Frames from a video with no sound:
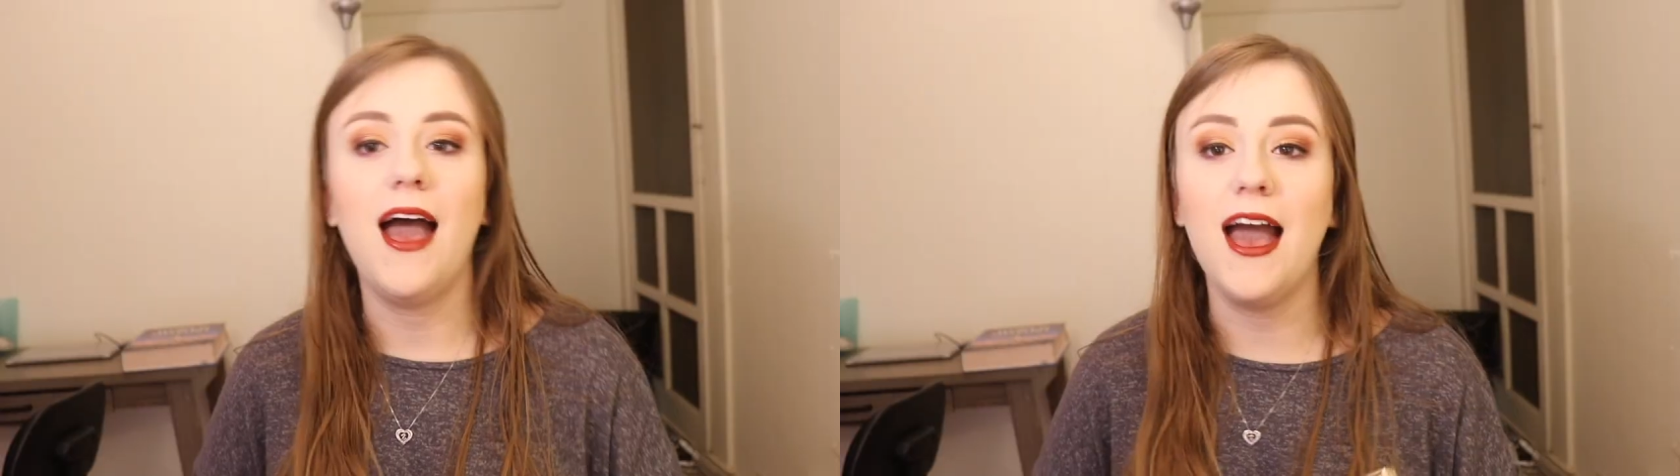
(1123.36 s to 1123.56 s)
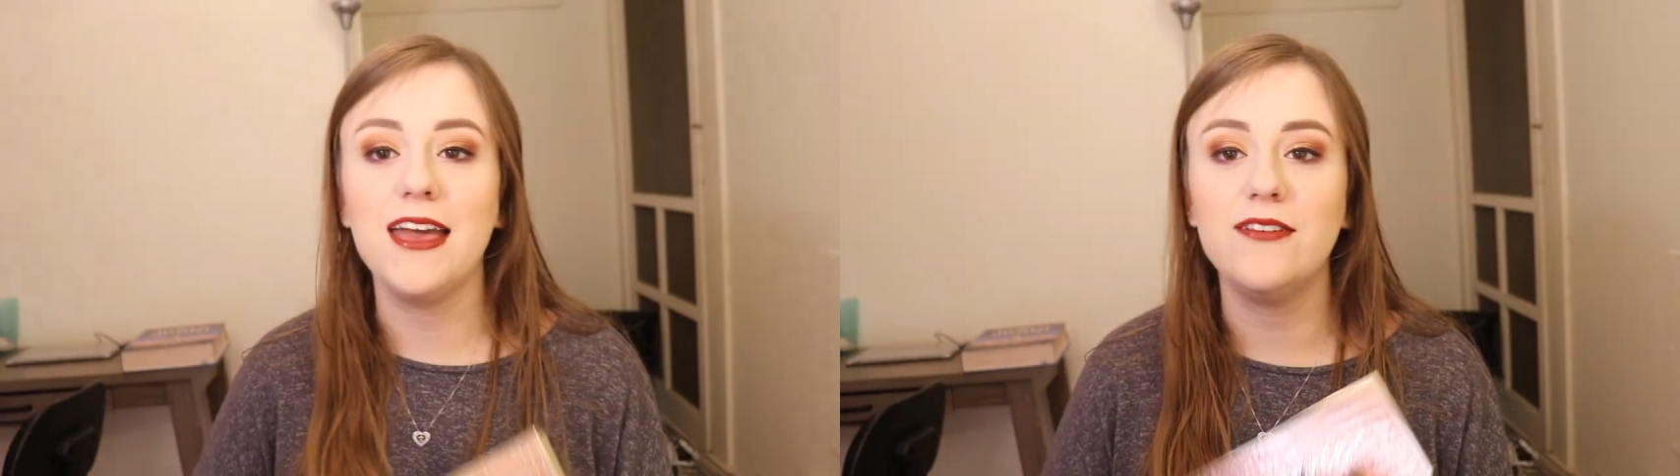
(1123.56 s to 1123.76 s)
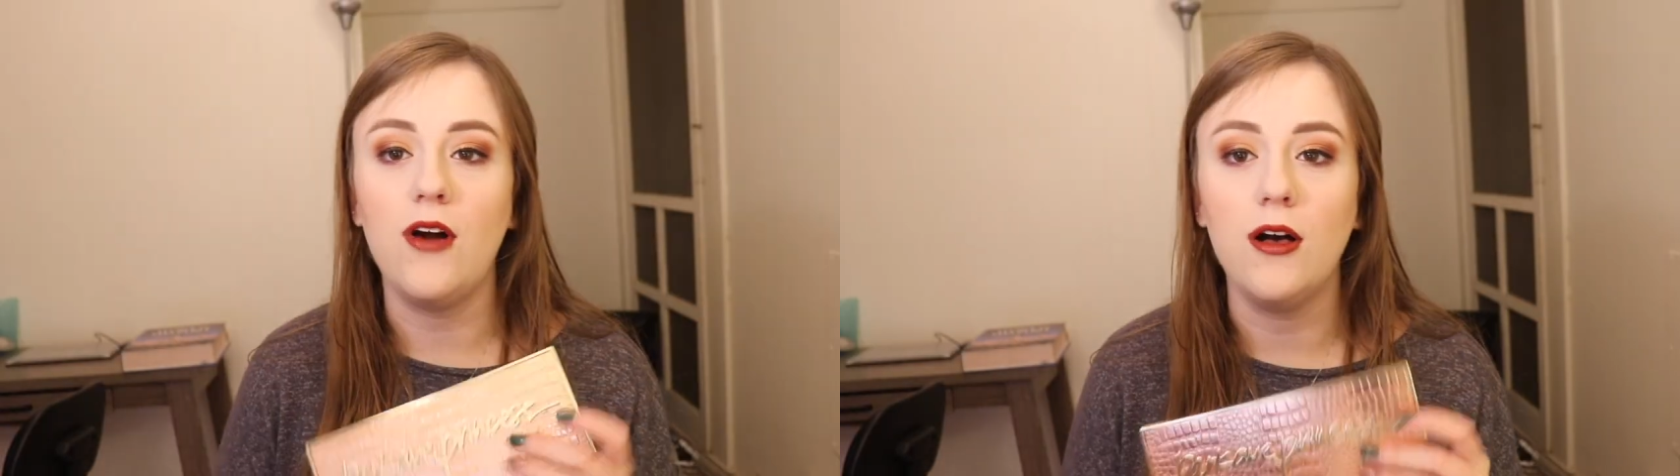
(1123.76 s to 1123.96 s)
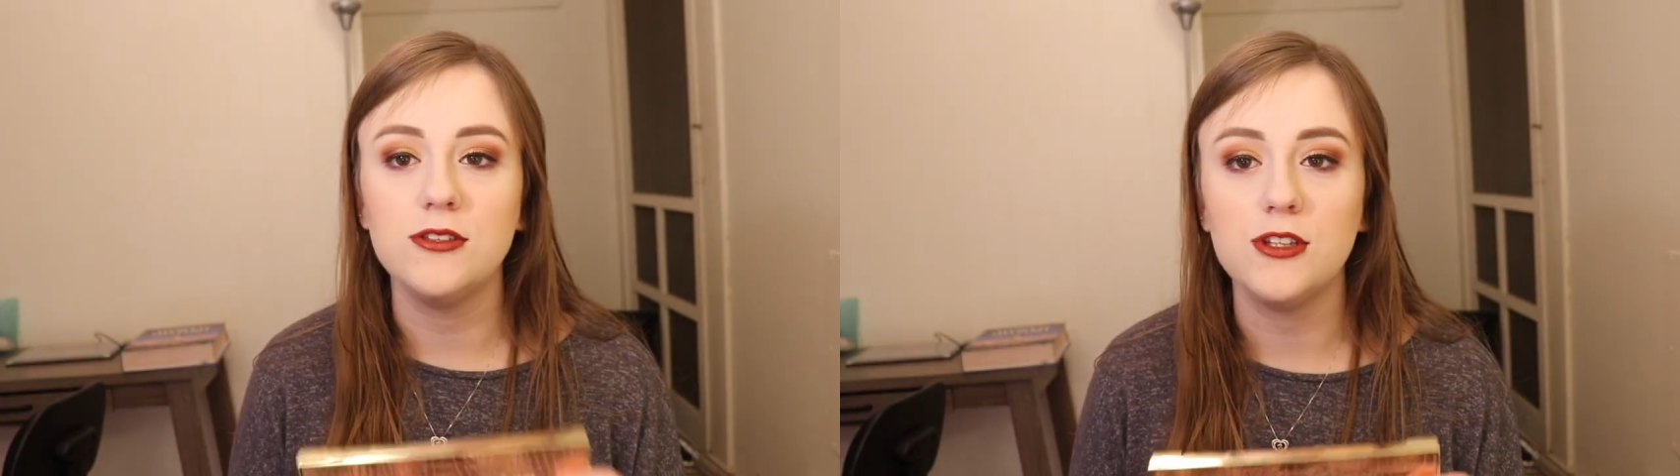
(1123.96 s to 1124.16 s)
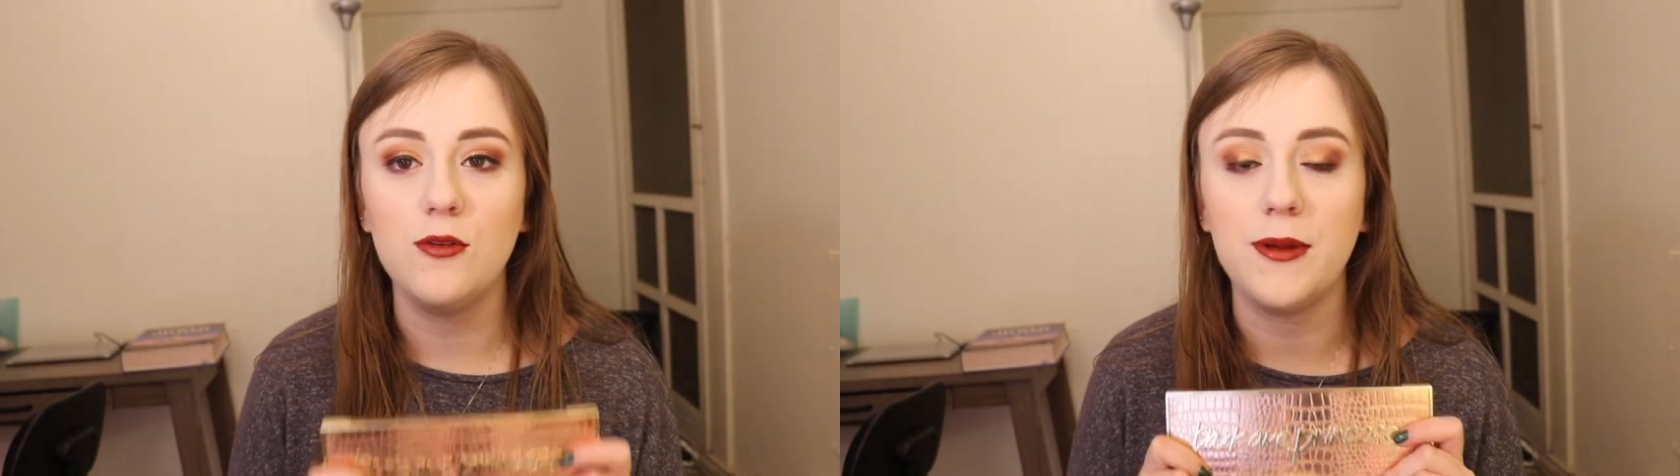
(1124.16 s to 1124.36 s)
I have
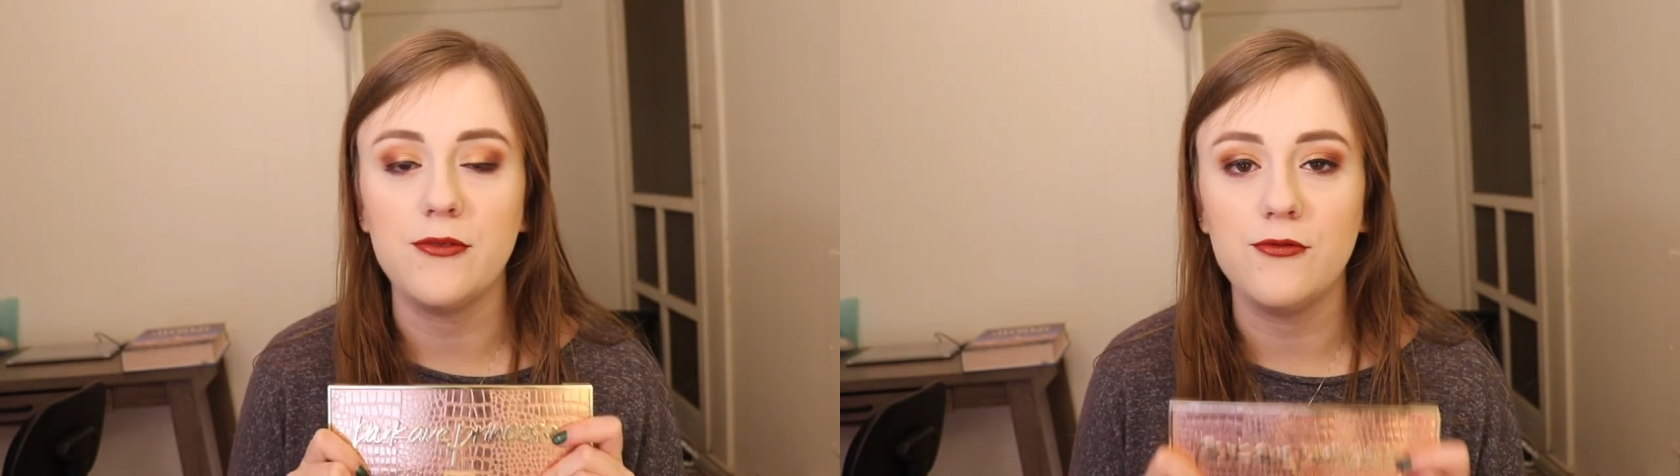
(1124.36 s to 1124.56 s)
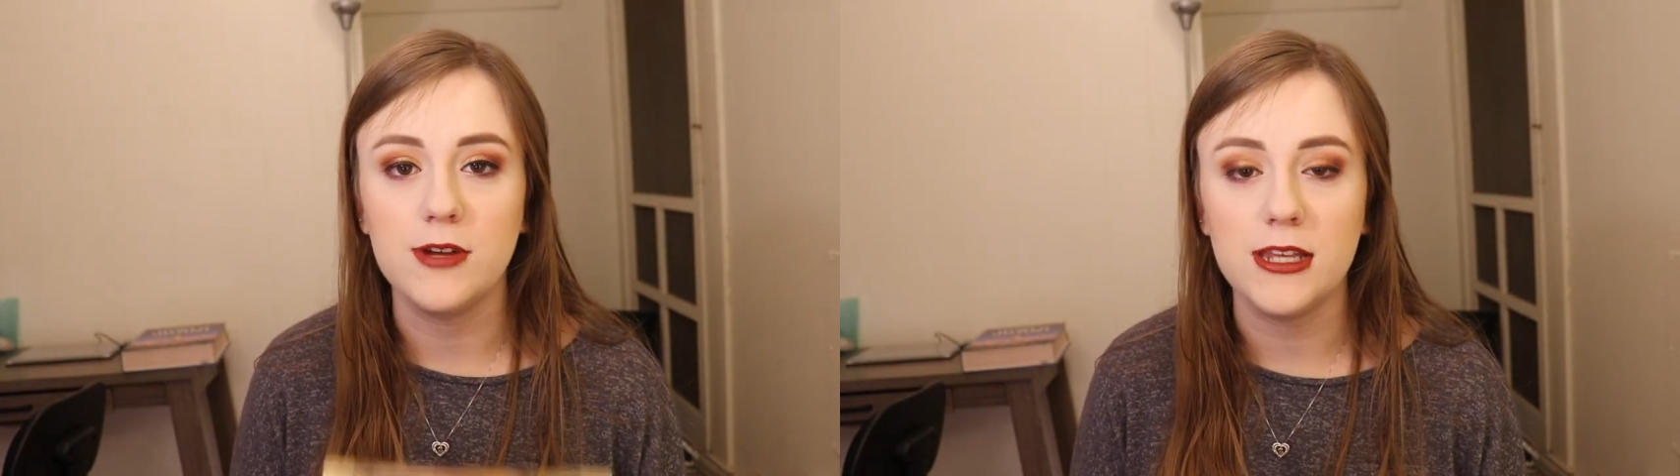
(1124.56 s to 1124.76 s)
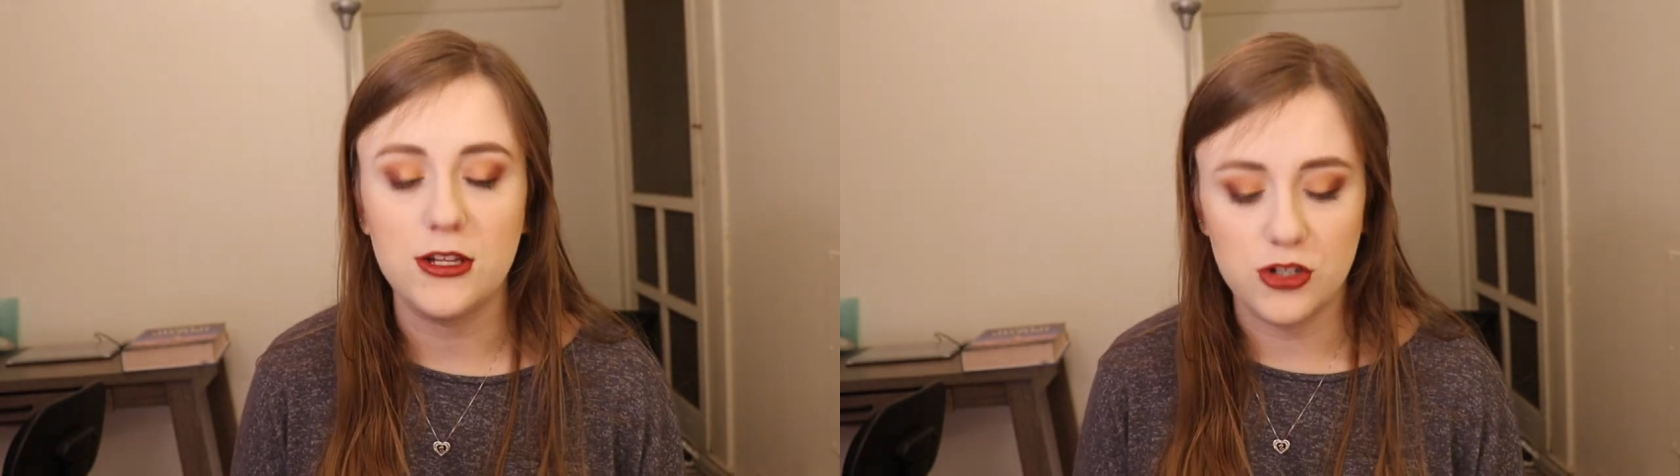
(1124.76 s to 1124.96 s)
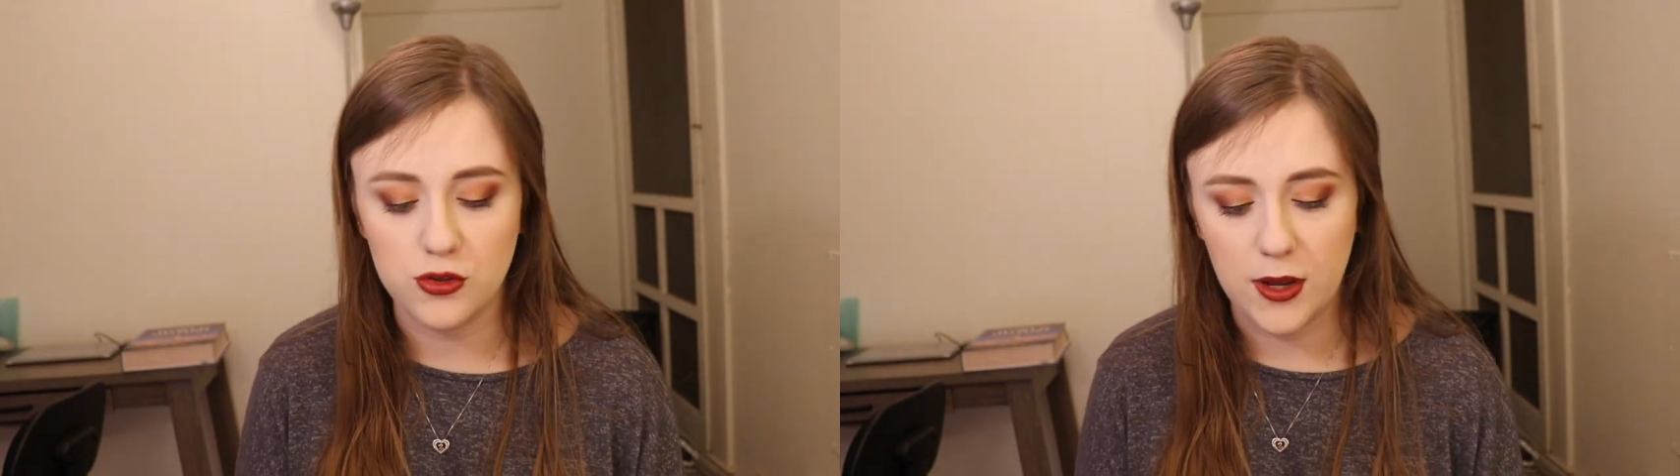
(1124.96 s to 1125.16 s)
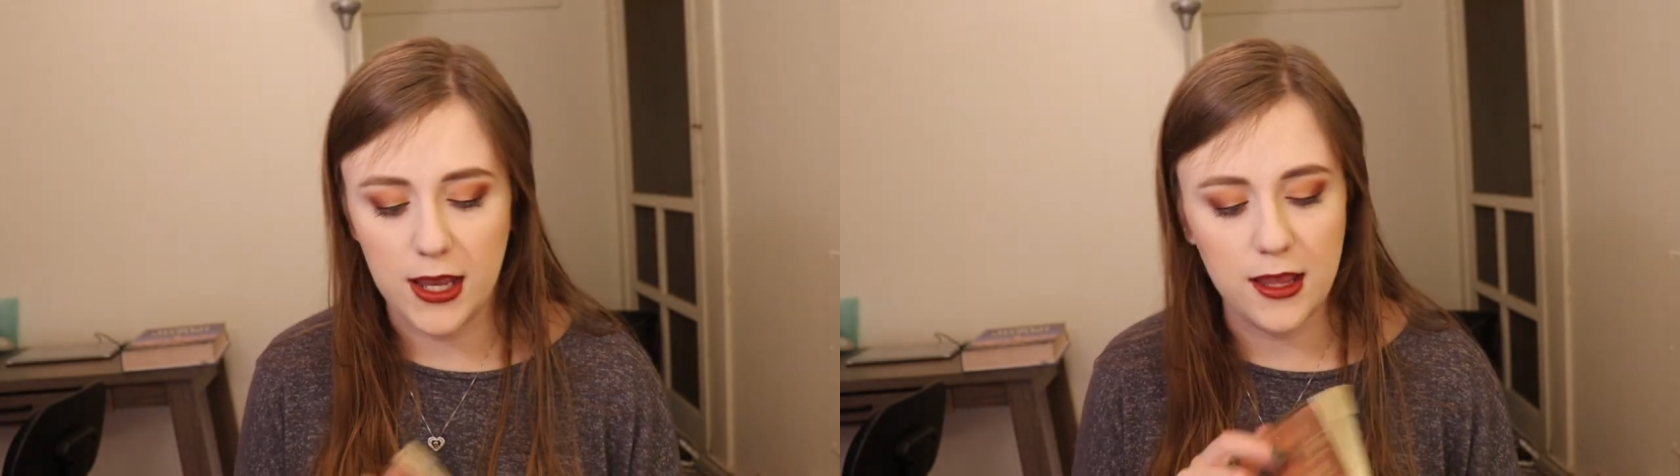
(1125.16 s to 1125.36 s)
also been really
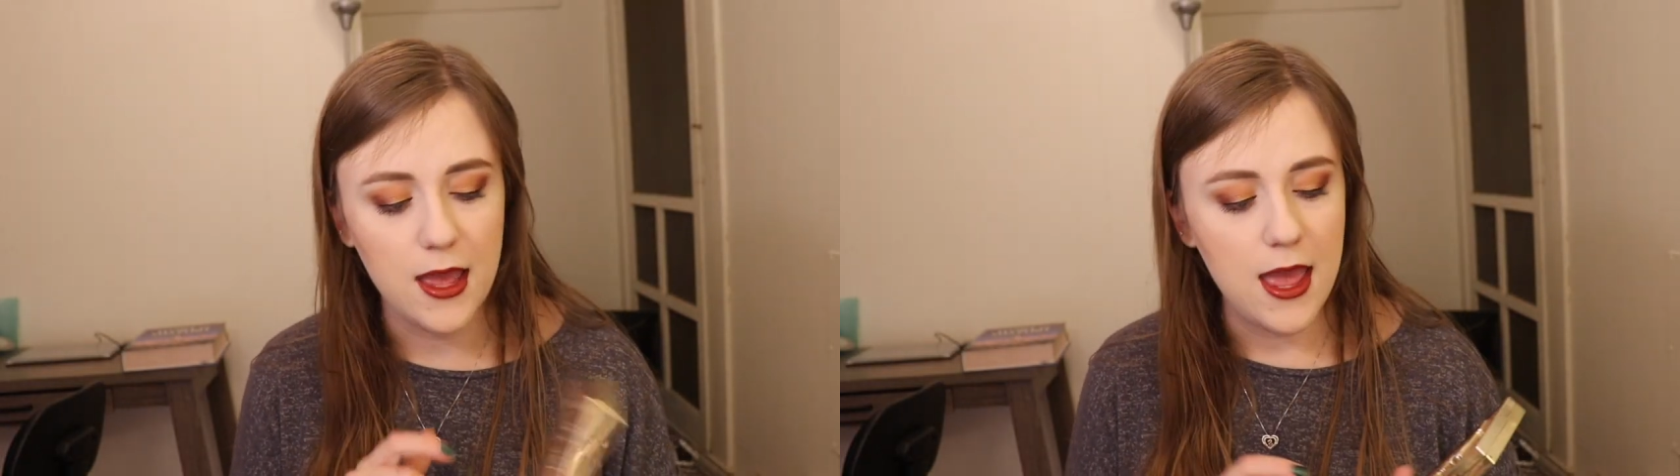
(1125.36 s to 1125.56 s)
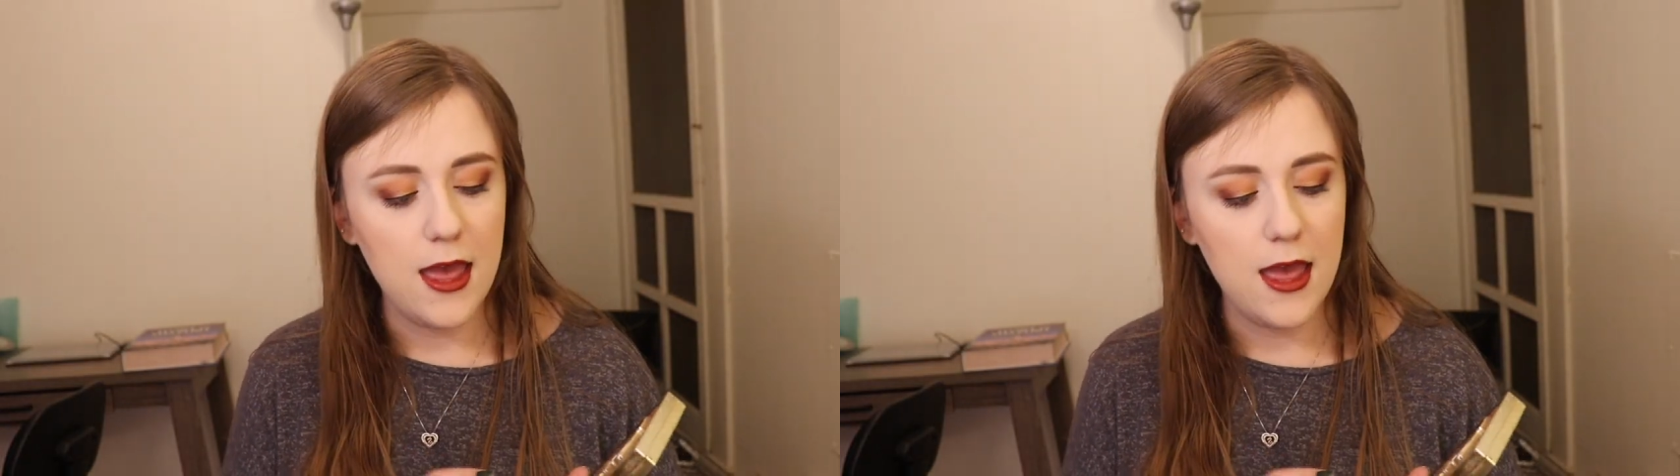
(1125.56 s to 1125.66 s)
enjoying,